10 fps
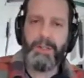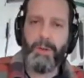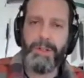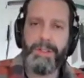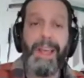
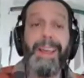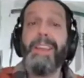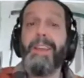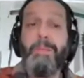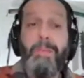towards.
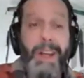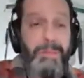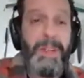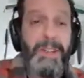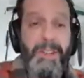There
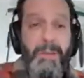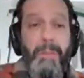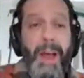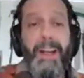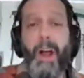might be some
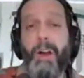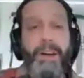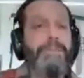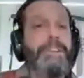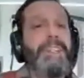
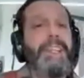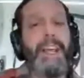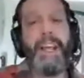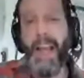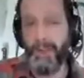micarta
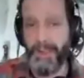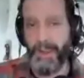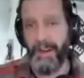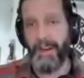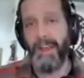fatigue out
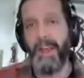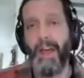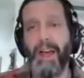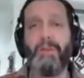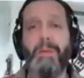there.
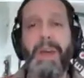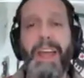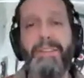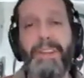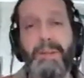Uh, we
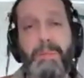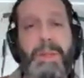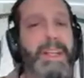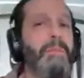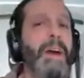may have hit
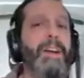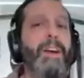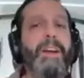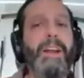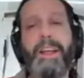peak
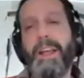micarta,